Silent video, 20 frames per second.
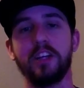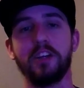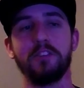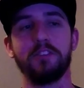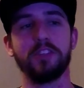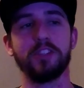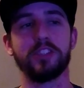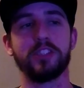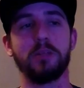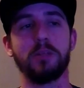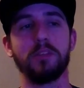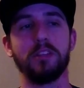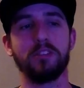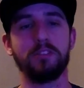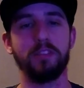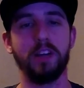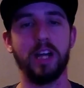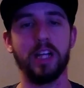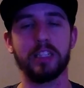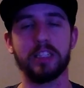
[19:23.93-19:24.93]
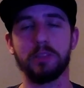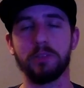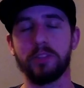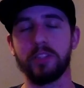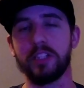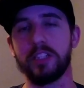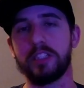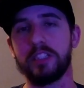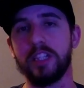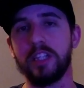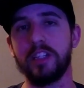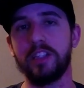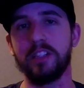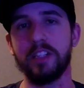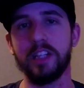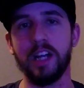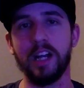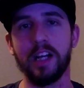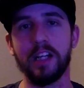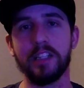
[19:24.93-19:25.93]
for some of the facts that we're going to tell you
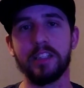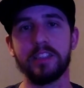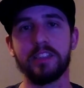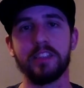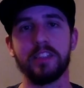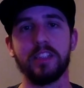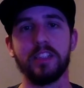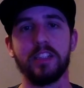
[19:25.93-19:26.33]
guys,